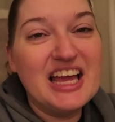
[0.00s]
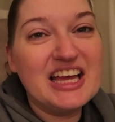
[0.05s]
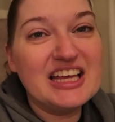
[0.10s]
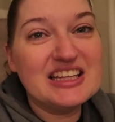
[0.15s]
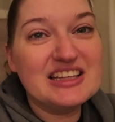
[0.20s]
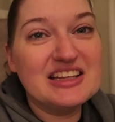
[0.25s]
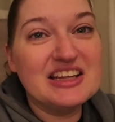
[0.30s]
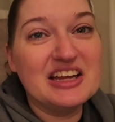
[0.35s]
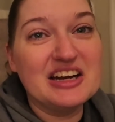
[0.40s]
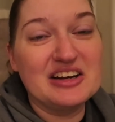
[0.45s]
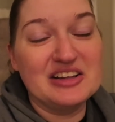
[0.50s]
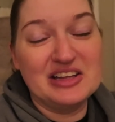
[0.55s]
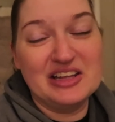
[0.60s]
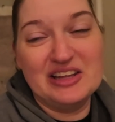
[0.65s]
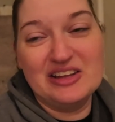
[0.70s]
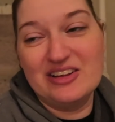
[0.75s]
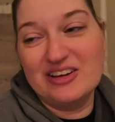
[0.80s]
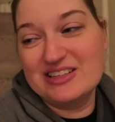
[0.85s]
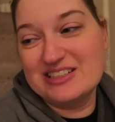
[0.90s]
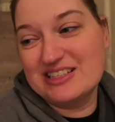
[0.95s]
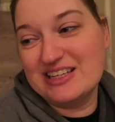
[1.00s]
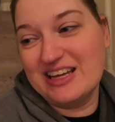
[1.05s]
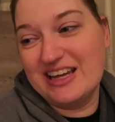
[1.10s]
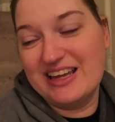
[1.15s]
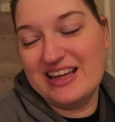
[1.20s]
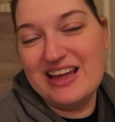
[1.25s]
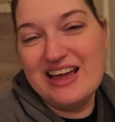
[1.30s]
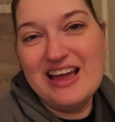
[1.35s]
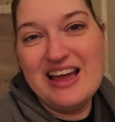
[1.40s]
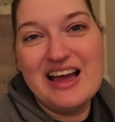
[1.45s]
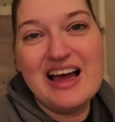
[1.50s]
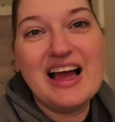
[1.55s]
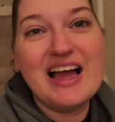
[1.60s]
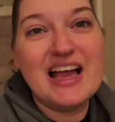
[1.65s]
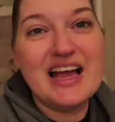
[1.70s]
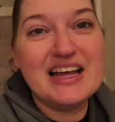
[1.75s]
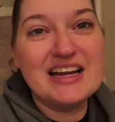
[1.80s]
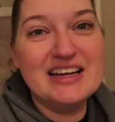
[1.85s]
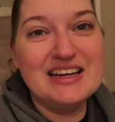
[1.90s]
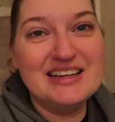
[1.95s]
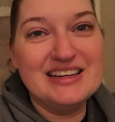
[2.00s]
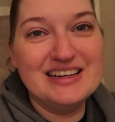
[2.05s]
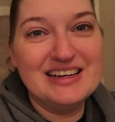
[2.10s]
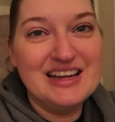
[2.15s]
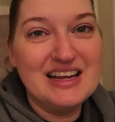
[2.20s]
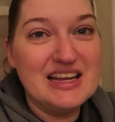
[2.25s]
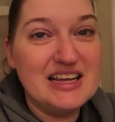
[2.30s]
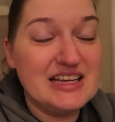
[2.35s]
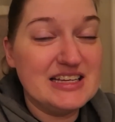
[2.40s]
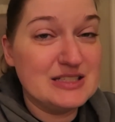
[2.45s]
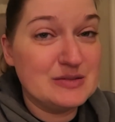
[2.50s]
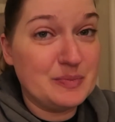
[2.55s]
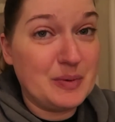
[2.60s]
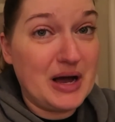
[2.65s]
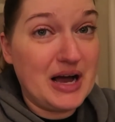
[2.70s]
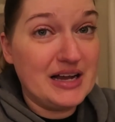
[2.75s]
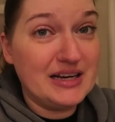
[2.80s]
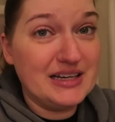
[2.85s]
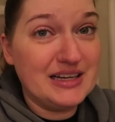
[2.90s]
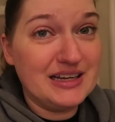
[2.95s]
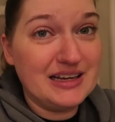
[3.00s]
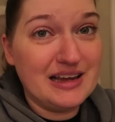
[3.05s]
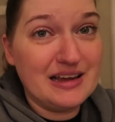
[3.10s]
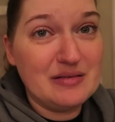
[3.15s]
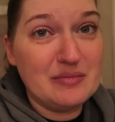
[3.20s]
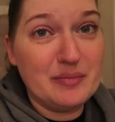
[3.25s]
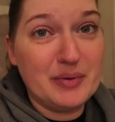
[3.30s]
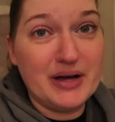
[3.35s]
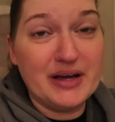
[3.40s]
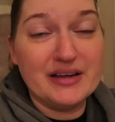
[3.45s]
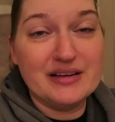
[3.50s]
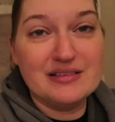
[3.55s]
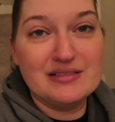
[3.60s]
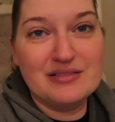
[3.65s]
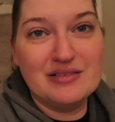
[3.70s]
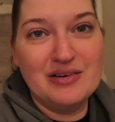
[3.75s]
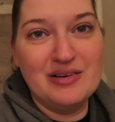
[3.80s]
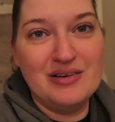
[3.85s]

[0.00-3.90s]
it literally looks like I had his body and butt